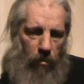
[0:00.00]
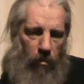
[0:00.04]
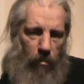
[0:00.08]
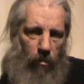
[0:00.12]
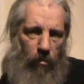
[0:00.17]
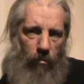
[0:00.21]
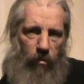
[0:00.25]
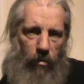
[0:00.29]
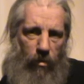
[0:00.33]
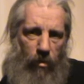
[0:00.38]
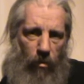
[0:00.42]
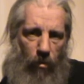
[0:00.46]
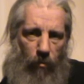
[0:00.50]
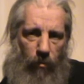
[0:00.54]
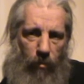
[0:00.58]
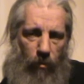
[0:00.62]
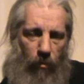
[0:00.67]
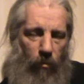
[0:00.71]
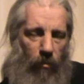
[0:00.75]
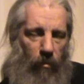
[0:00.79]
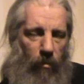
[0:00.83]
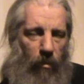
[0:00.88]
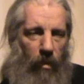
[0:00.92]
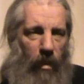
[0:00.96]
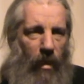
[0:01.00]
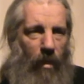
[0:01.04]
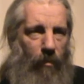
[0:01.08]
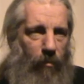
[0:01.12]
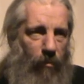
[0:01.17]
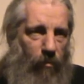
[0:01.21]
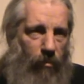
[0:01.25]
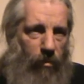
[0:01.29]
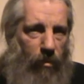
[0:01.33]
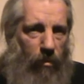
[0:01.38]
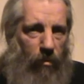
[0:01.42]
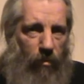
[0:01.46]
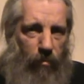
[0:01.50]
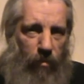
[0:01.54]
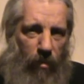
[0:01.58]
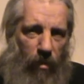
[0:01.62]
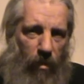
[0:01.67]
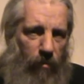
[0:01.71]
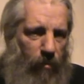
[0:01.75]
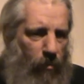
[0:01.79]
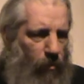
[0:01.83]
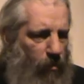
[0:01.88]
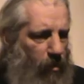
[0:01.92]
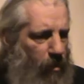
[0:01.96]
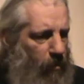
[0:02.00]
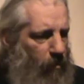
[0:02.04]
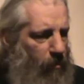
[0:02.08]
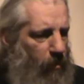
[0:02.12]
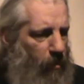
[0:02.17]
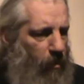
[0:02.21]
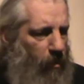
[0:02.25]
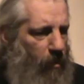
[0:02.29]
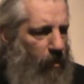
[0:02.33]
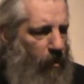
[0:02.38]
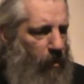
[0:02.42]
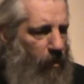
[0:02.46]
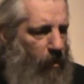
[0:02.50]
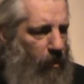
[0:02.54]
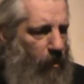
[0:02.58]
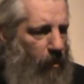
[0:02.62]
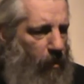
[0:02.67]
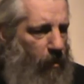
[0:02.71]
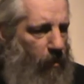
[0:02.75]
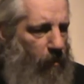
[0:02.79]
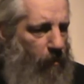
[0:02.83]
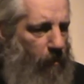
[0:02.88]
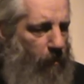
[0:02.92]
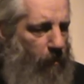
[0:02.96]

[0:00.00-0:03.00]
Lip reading: it was shop bought apple juice, but I bought it by the,